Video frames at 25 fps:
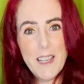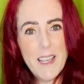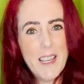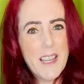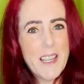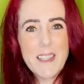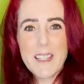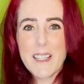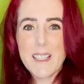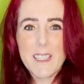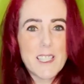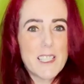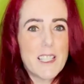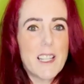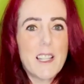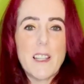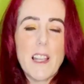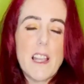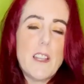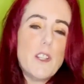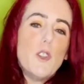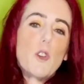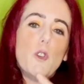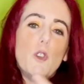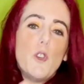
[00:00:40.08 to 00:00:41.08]
This,
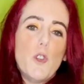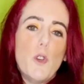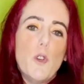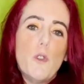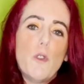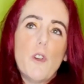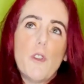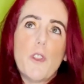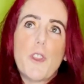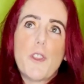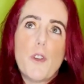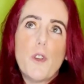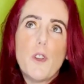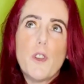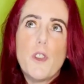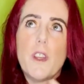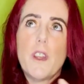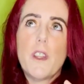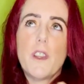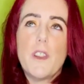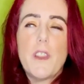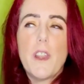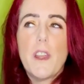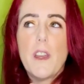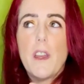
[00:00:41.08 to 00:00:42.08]
you through
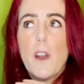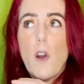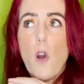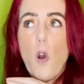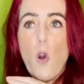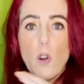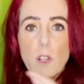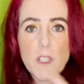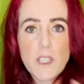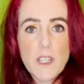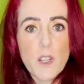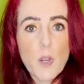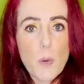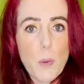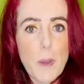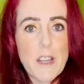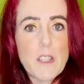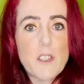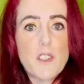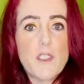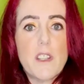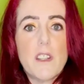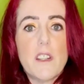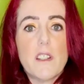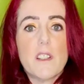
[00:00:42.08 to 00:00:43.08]
the audit
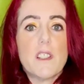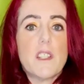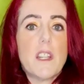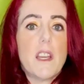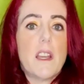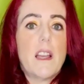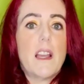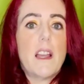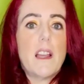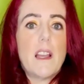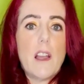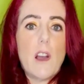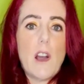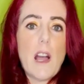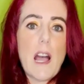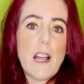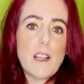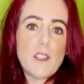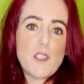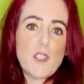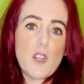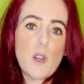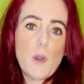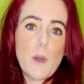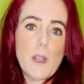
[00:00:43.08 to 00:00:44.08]
questionnaires, it asks
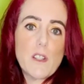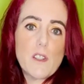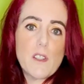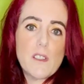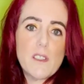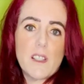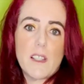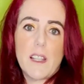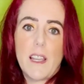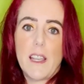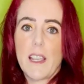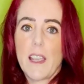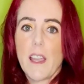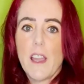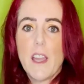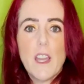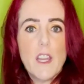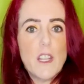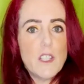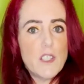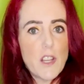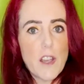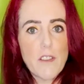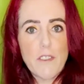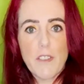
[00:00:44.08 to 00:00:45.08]
you questions like,
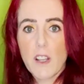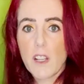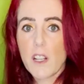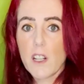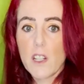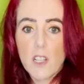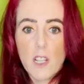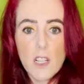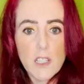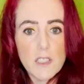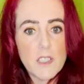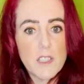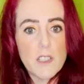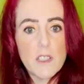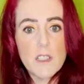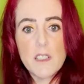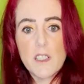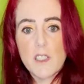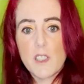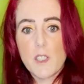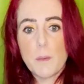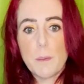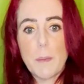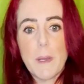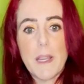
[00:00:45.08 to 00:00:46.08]
do you have a cluttered
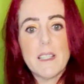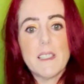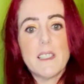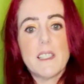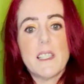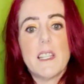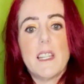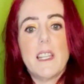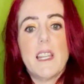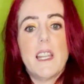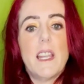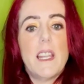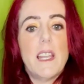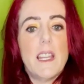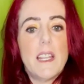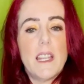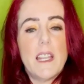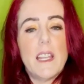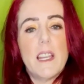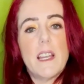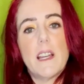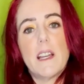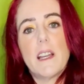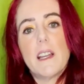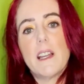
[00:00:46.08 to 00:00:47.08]
dispensary
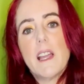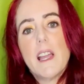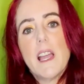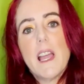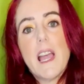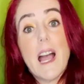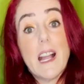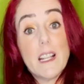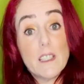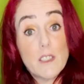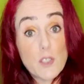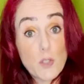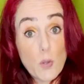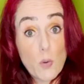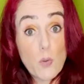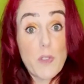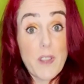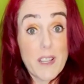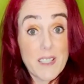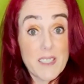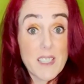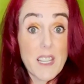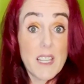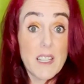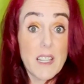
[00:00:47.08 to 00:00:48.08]
area? And so
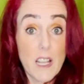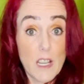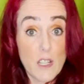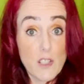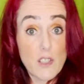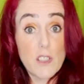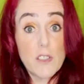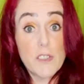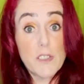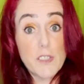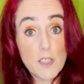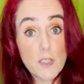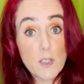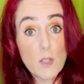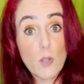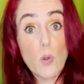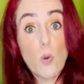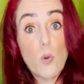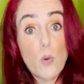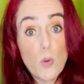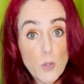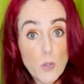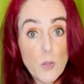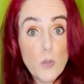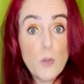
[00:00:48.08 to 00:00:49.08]
this can actually slow
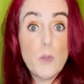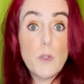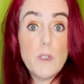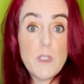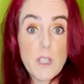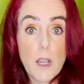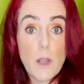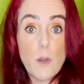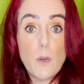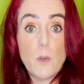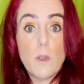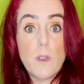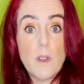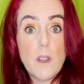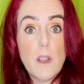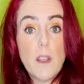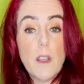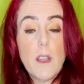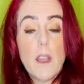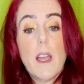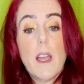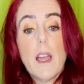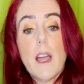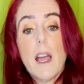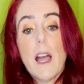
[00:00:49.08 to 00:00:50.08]
you down.
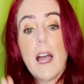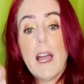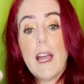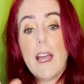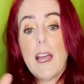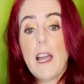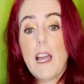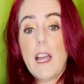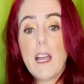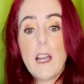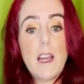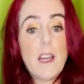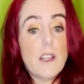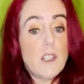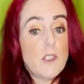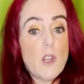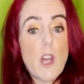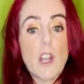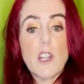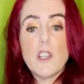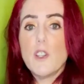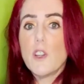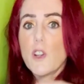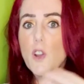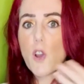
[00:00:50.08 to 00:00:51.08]
Are
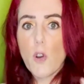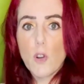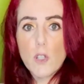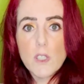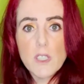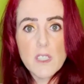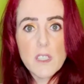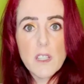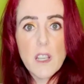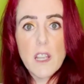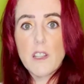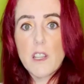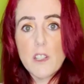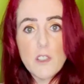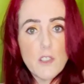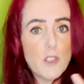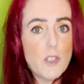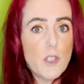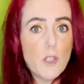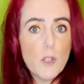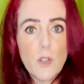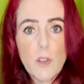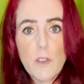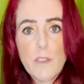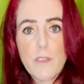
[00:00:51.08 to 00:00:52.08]
you constant? Do you
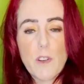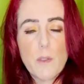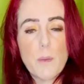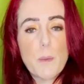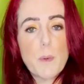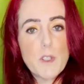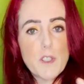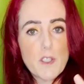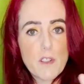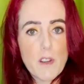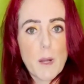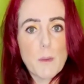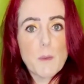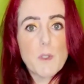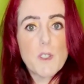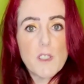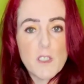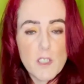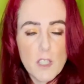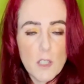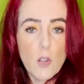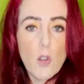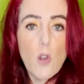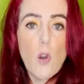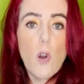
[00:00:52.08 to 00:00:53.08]
look for prescriptions
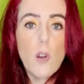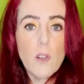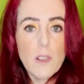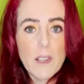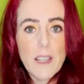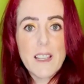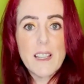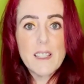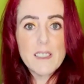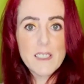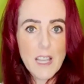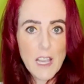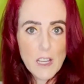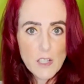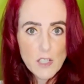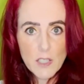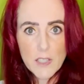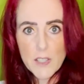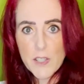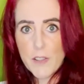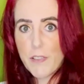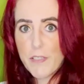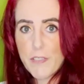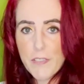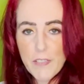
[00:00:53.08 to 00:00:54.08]
a lot? Like, it's actually
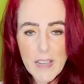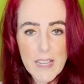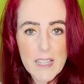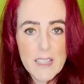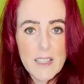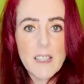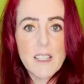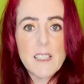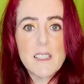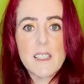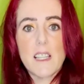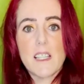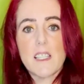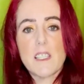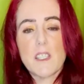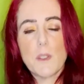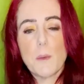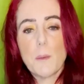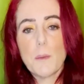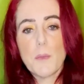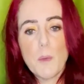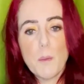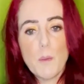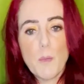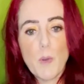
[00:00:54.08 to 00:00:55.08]
the filing
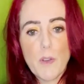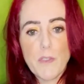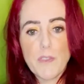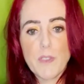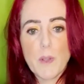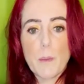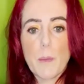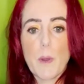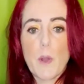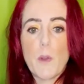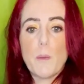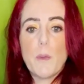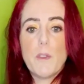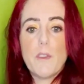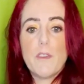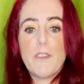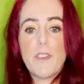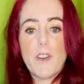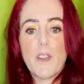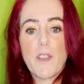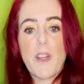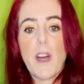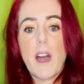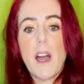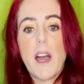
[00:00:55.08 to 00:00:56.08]
system, the moving about for
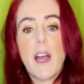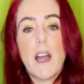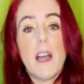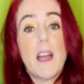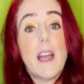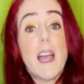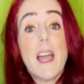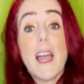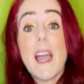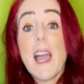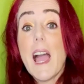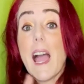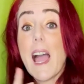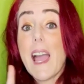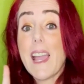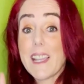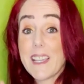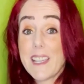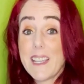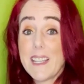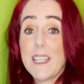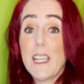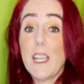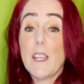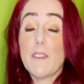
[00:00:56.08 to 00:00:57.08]
that. It
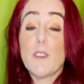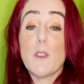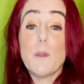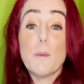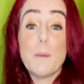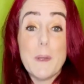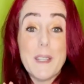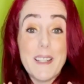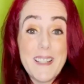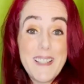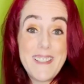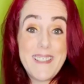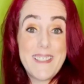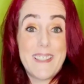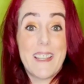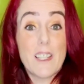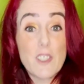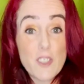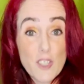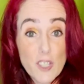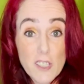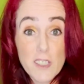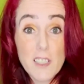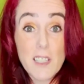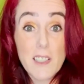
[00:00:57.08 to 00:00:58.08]
can even be
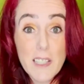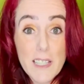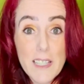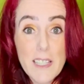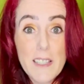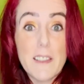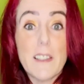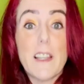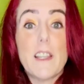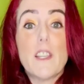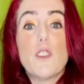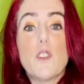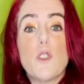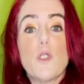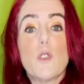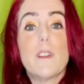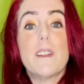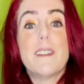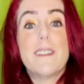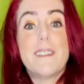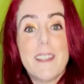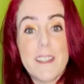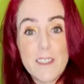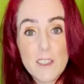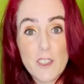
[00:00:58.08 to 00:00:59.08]
digitally, like you're
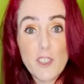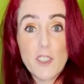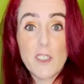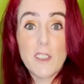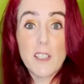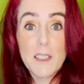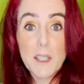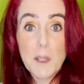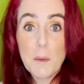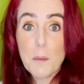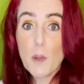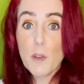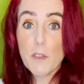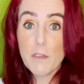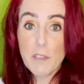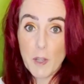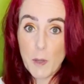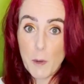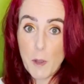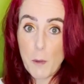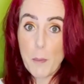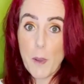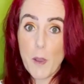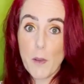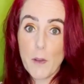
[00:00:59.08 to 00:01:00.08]
digitally moving
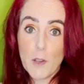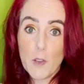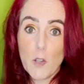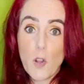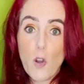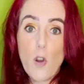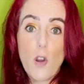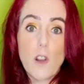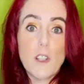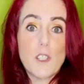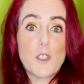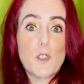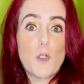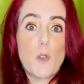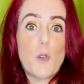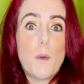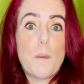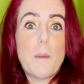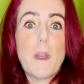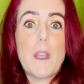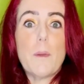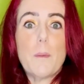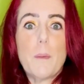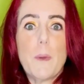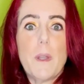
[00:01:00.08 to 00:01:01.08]
about a lot. So it
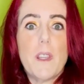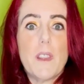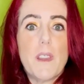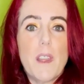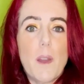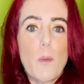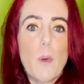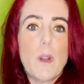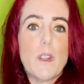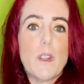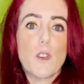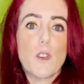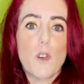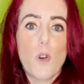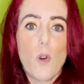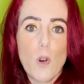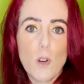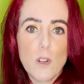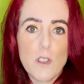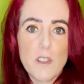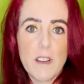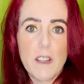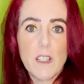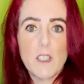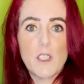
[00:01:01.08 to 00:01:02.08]
might be that when
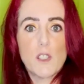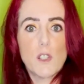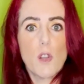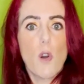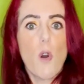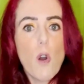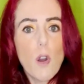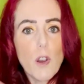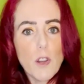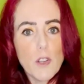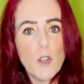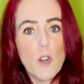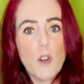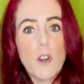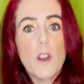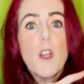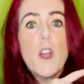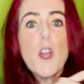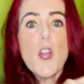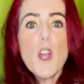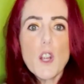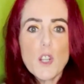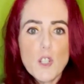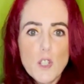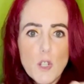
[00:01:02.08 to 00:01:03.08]
ordering stock, you're
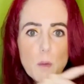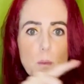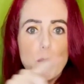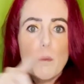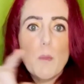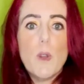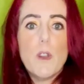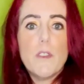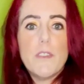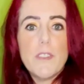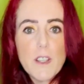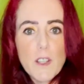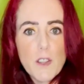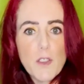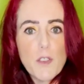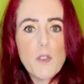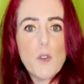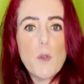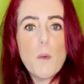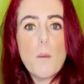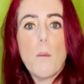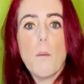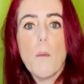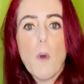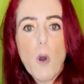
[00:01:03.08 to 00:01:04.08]
moving through
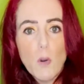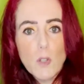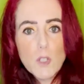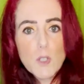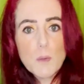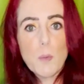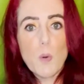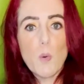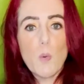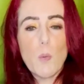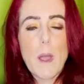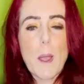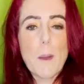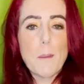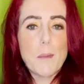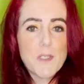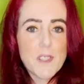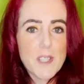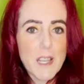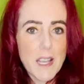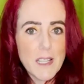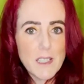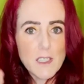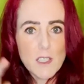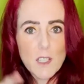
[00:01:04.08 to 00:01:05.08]
multiple
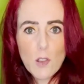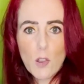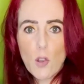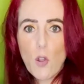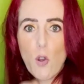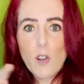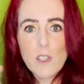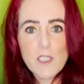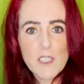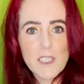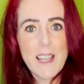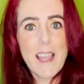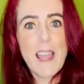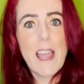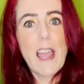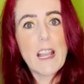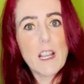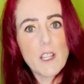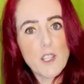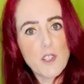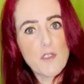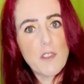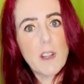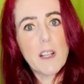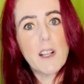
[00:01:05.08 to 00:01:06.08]
websites, lots of
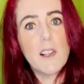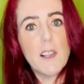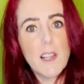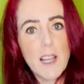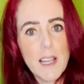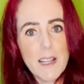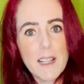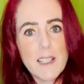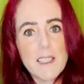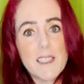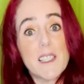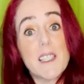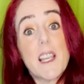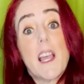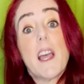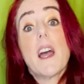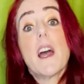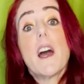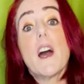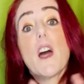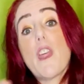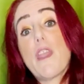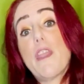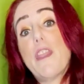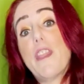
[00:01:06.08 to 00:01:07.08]
extra clicks.
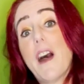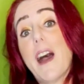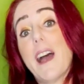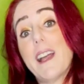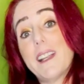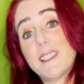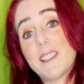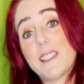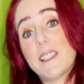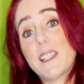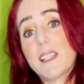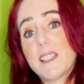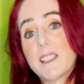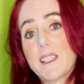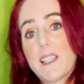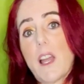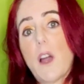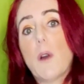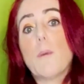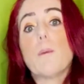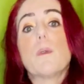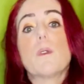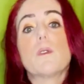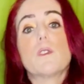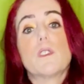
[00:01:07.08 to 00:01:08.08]
That's
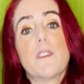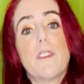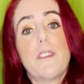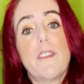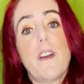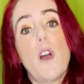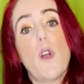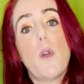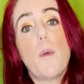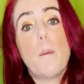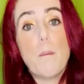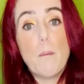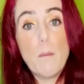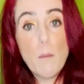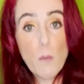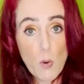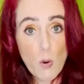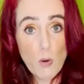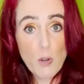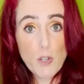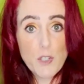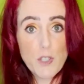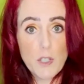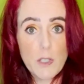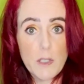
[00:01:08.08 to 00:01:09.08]
examples of how
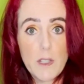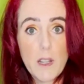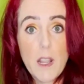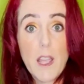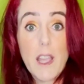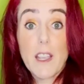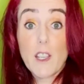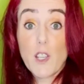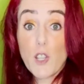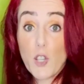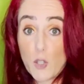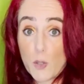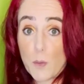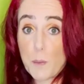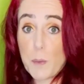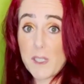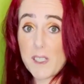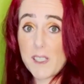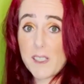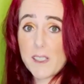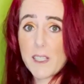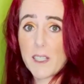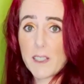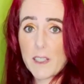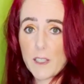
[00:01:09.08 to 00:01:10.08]
motion could be
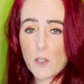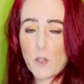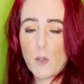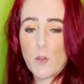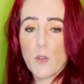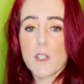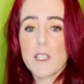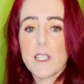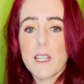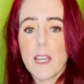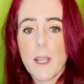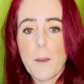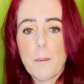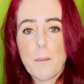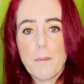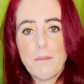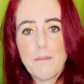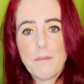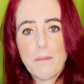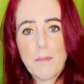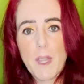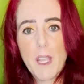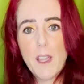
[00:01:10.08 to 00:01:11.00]
stealing your time.